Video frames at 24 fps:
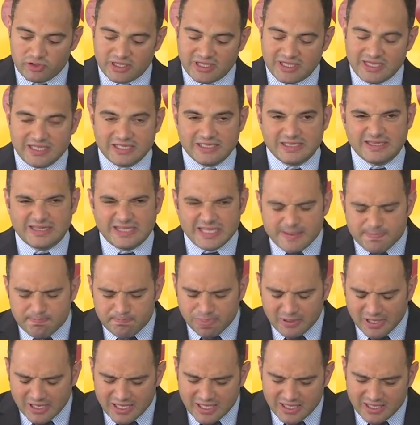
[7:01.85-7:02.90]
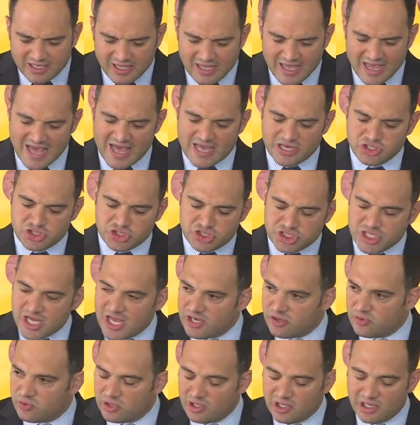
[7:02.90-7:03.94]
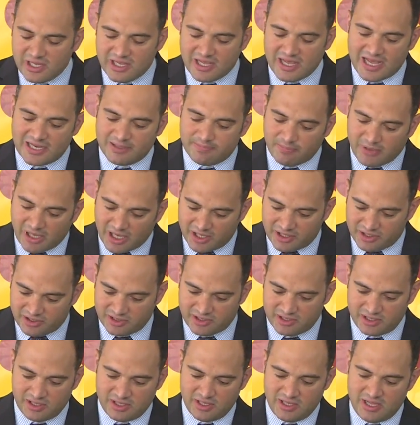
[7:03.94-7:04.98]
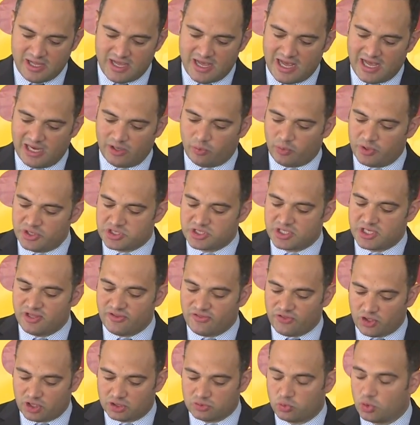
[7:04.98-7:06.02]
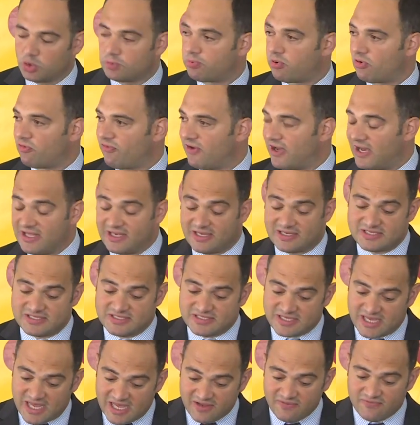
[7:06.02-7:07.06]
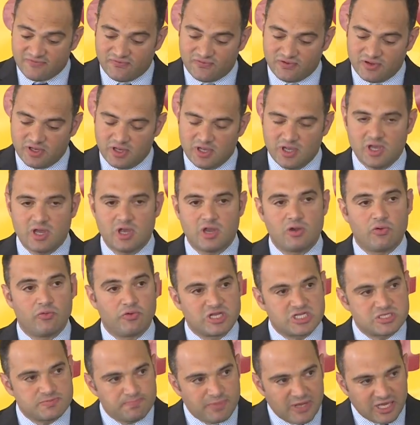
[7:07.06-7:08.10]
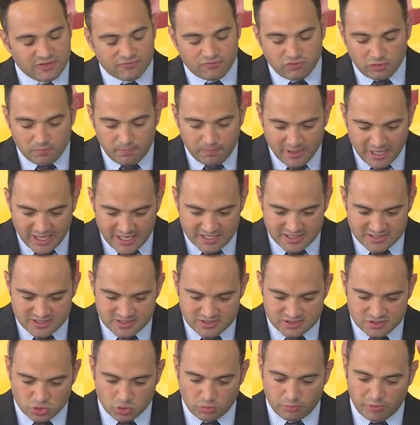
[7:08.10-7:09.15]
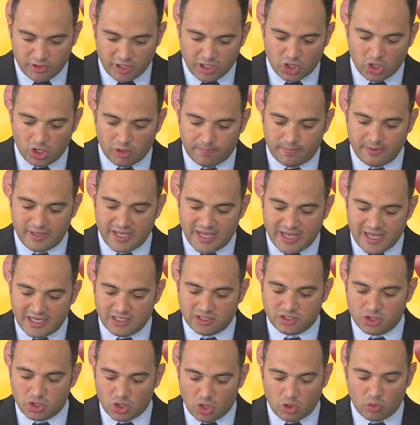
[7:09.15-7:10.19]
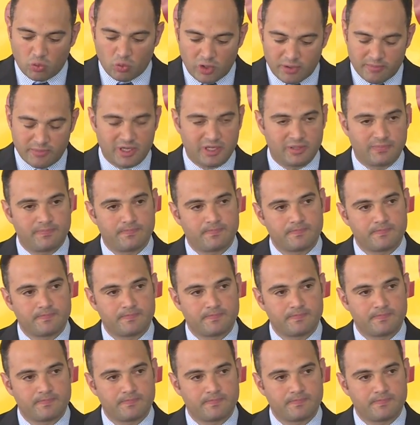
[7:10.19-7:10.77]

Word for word: he deeply and genuinely admired and which he thought would provide a safe, respectful place to bring up eight young women.